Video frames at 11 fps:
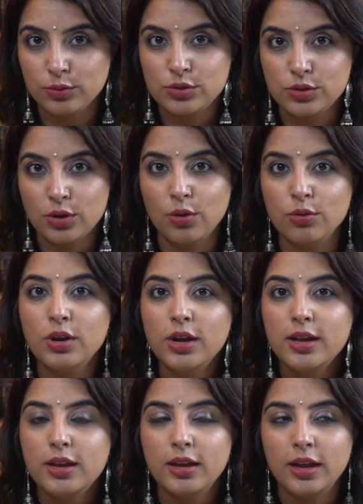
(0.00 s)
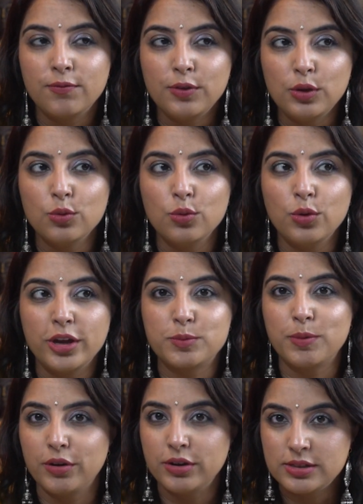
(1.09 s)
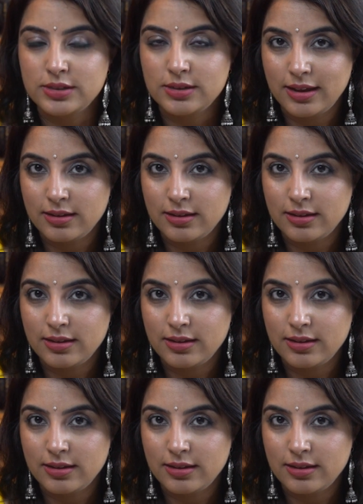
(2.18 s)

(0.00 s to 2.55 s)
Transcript: So if you experience